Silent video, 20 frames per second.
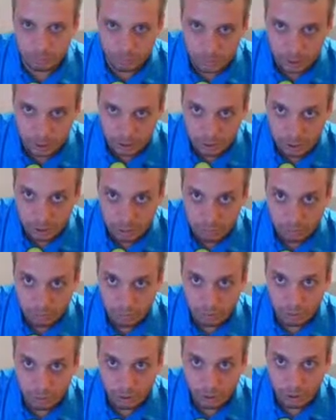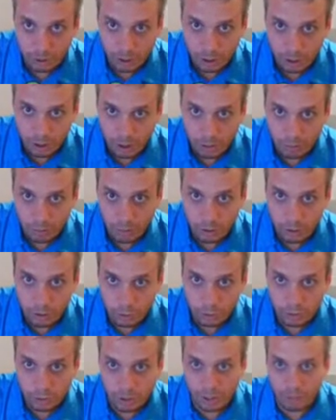It's to
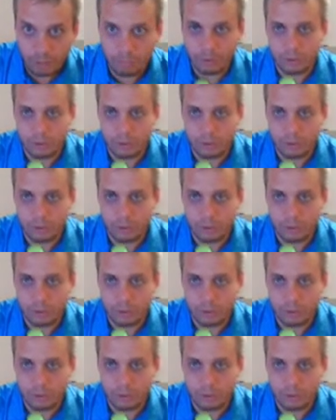reduce labor.